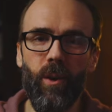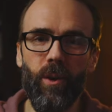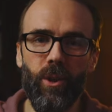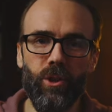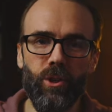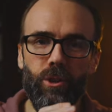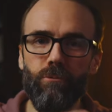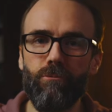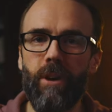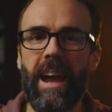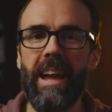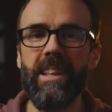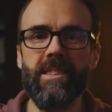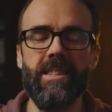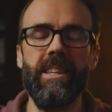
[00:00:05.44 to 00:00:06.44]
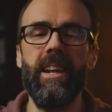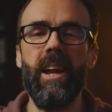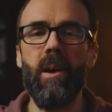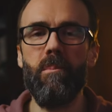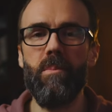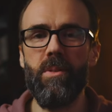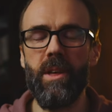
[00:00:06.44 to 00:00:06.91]
on a new RAID
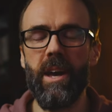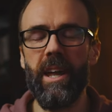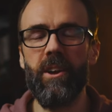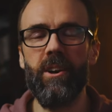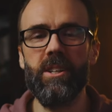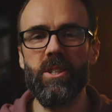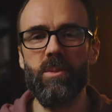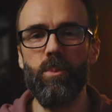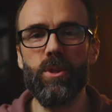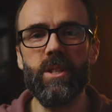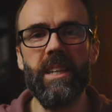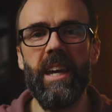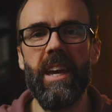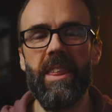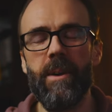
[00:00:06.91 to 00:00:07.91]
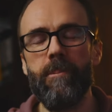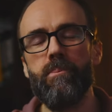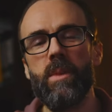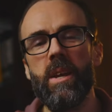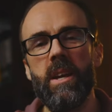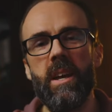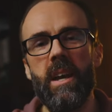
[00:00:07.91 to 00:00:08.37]
setup that I just put together,
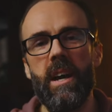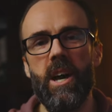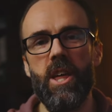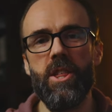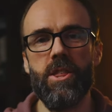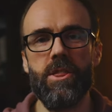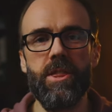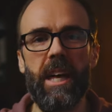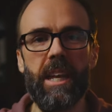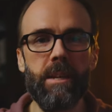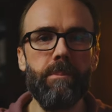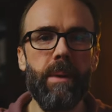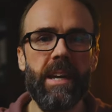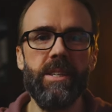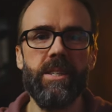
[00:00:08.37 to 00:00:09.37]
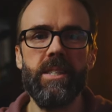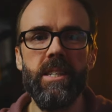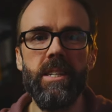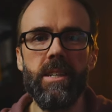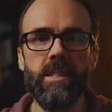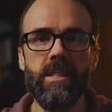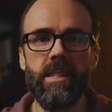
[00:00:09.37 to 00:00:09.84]
the Thunderbay
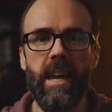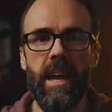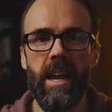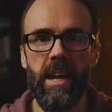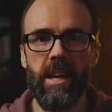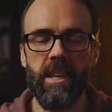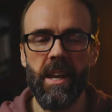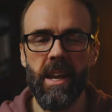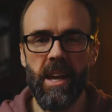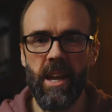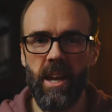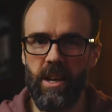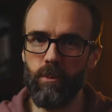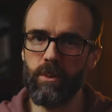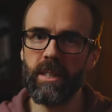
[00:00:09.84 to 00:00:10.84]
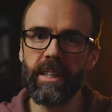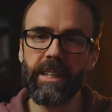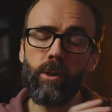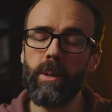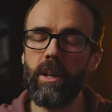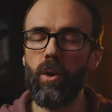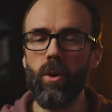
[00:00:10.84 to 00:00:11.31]
6, and it was a
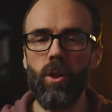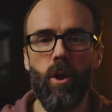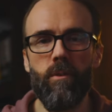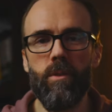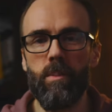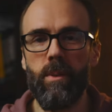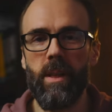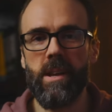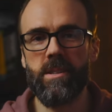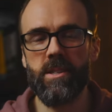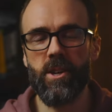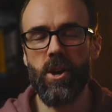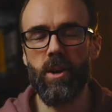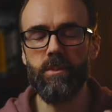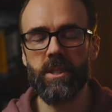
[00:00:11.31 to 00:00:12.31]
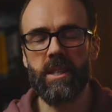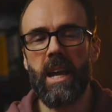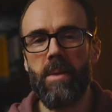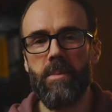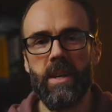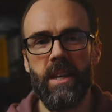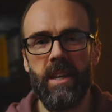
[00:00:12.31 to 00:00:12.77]
little bit all over the place. So I'm just
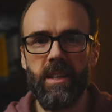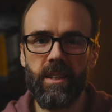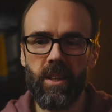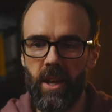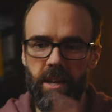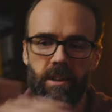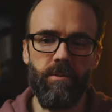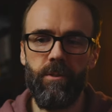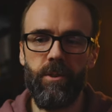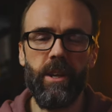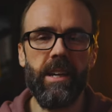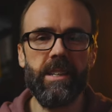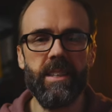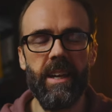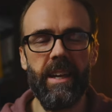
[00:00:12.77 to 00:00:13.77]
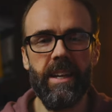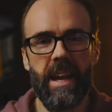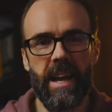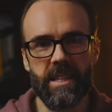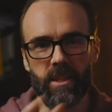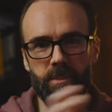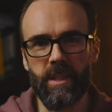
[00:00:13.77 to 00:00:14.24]
coming in like a few days later
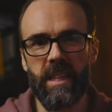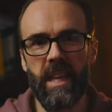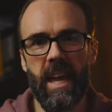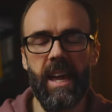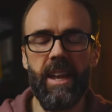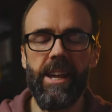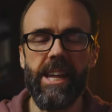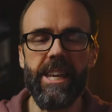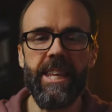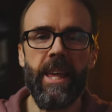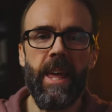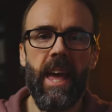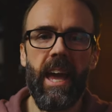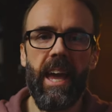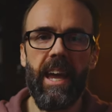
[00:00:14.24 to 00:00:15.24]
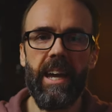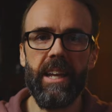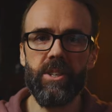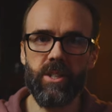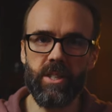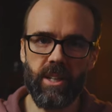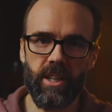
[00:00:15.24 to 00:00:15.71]
as I'm in the edit
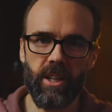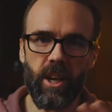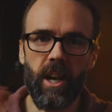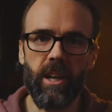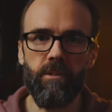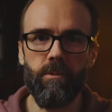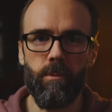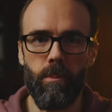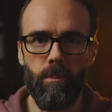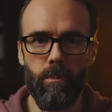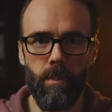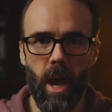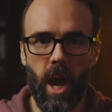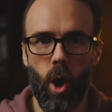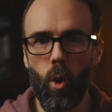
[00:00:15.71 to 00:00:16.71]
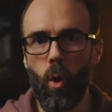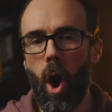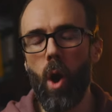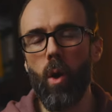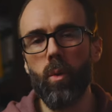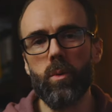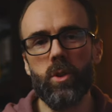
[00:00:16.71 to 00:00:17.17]
and just gonna kind of,
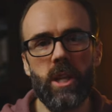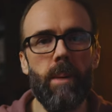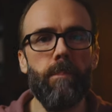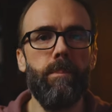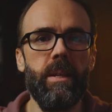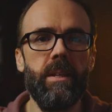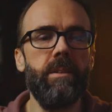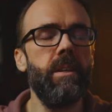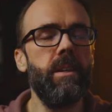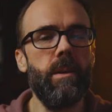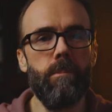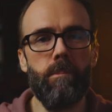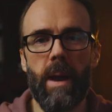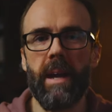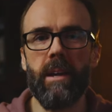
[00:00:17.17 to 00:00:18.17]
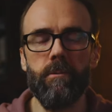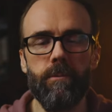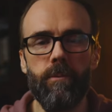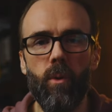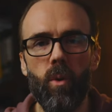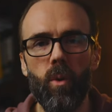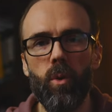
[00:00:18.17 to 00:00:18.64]
I'll jump in back and
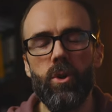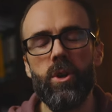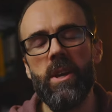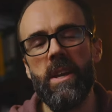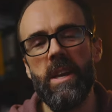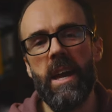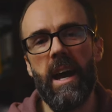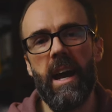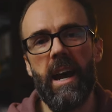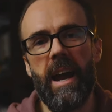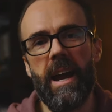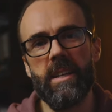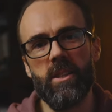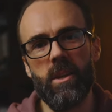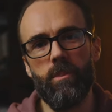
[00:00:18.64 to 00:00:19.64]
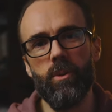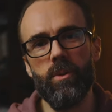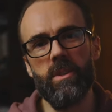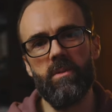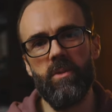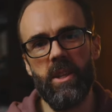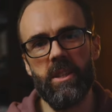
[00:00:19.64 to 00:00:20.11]
forward as I put
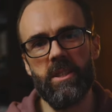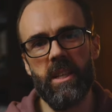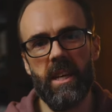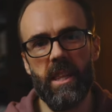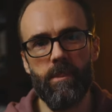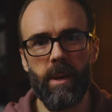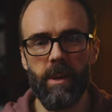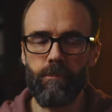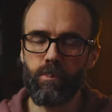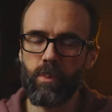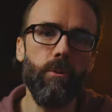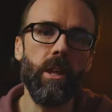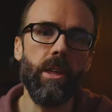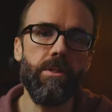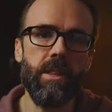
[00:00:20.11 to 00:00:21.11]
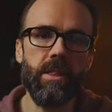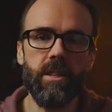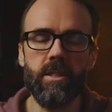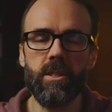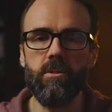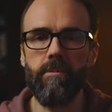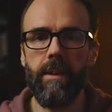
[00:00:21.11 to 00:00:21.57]
this video together. But I really think this
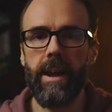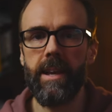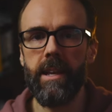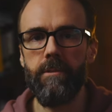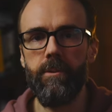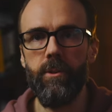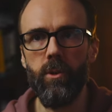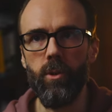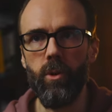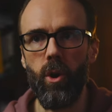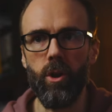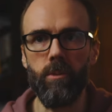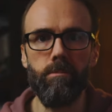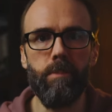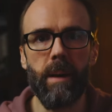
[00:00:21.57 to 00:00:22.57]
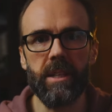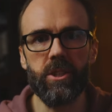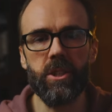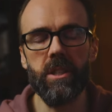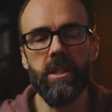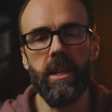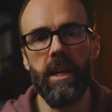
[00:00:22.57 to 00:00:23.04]
is great if you're on a
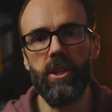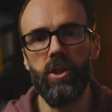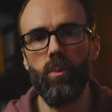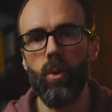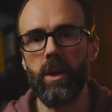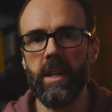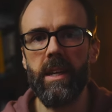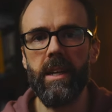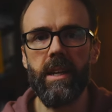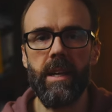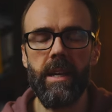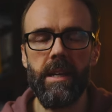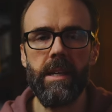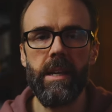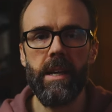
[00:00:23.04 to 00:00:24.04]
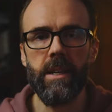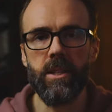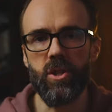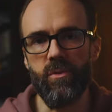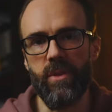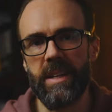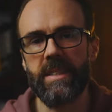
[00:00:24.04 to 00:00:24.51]
budget and you wanna get a
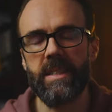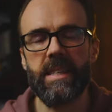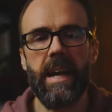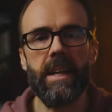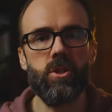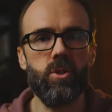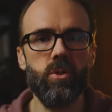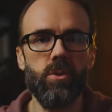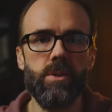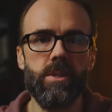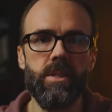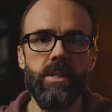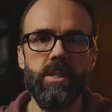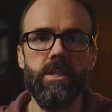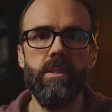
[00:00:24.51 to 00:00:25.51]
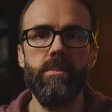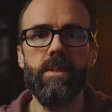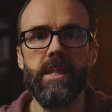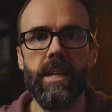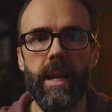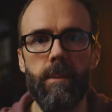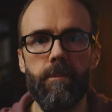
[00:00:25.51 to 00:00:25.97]
direct attached storage system
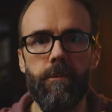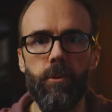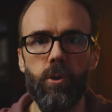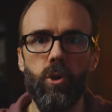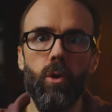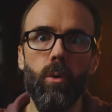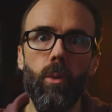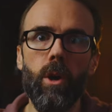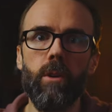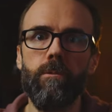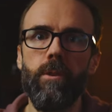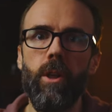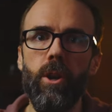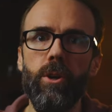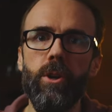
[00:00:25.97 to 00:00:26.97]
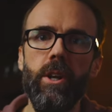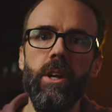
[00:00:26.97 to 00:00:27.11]
set up for your workflow.